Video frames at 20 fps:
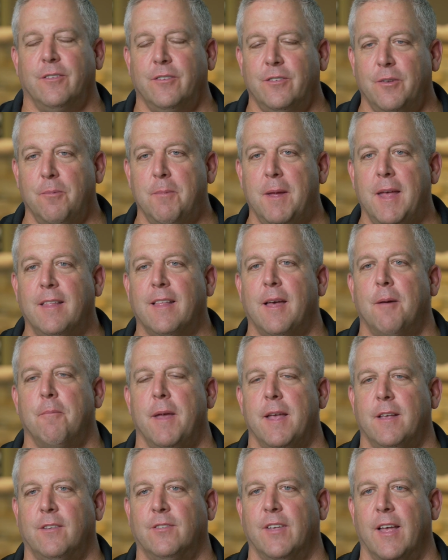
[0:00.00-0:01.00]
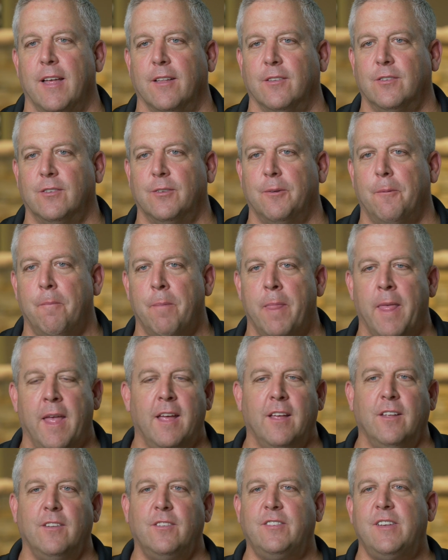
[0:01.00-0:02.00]
To me, that makes sense.
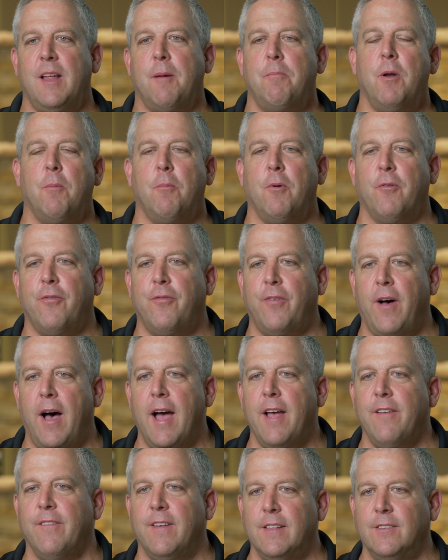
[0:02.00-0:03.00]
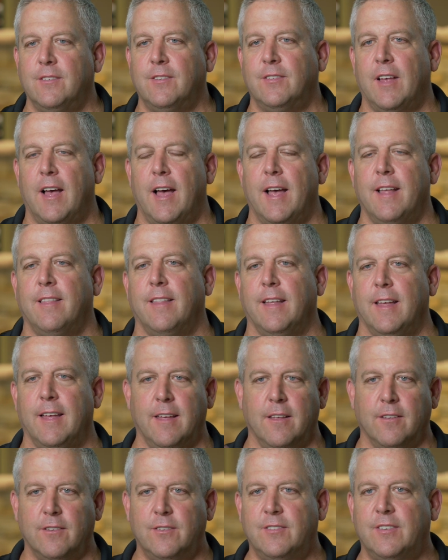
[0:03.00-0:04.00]
Step number 5 inside
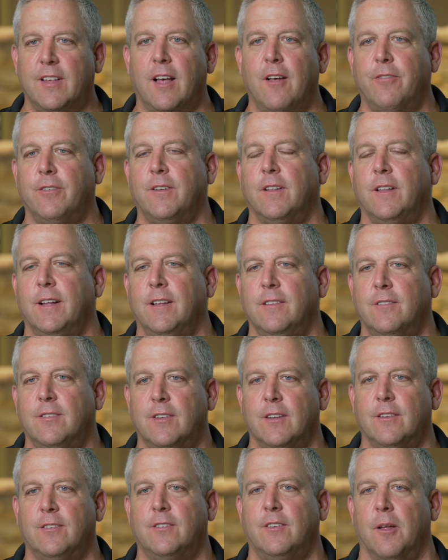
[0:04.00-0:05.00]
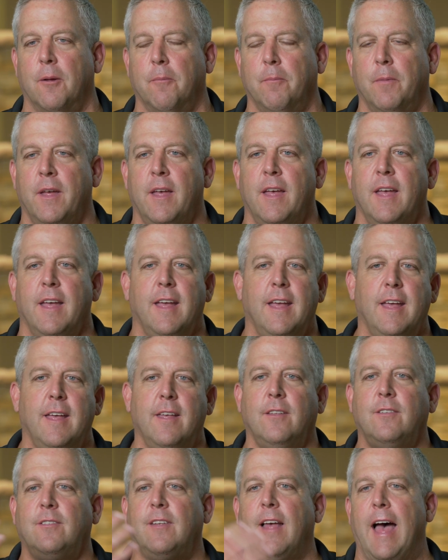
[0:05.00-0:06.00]
the self-clean system
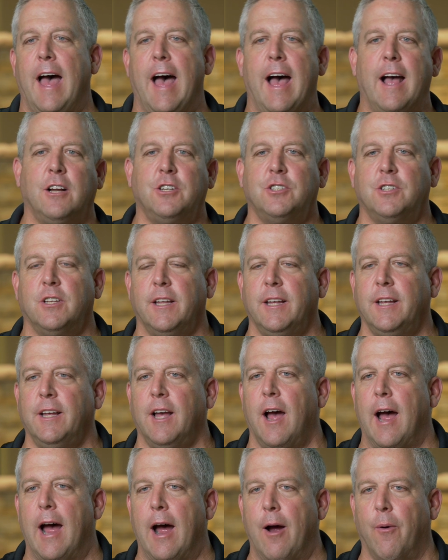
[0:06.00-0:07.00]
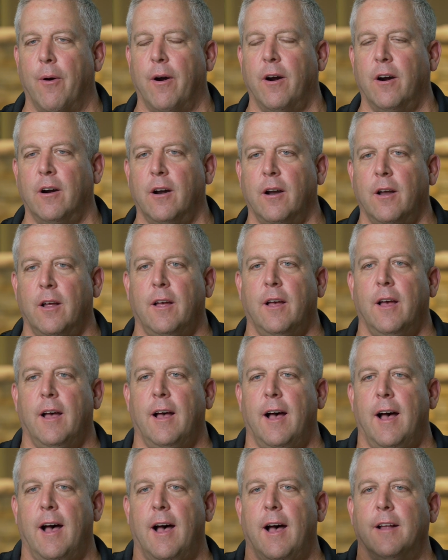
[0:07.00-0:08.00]
is actually our
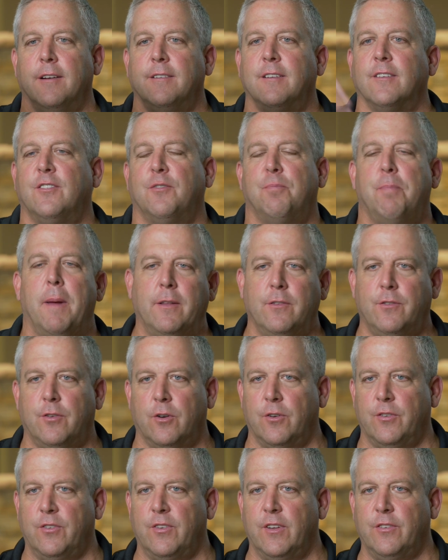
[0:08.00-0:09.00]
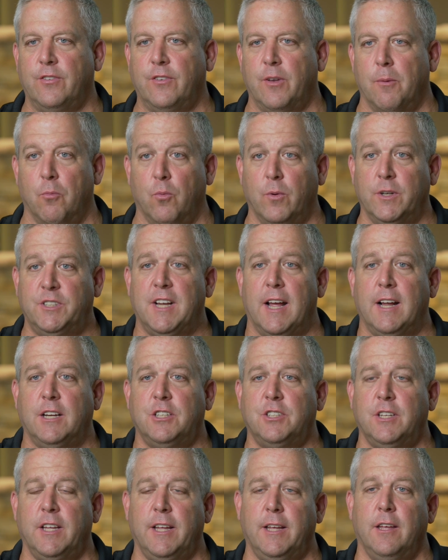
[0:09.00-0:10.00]
dispenser system, which
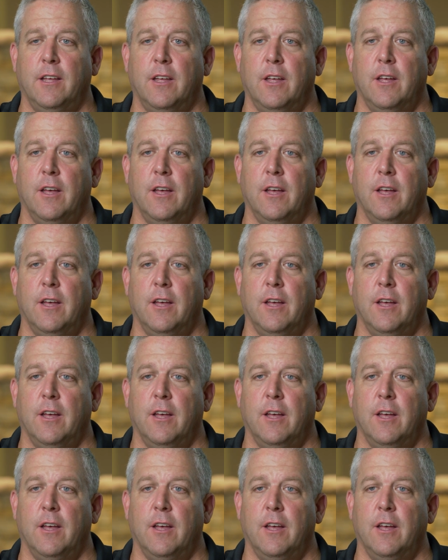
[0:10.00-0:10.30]
actually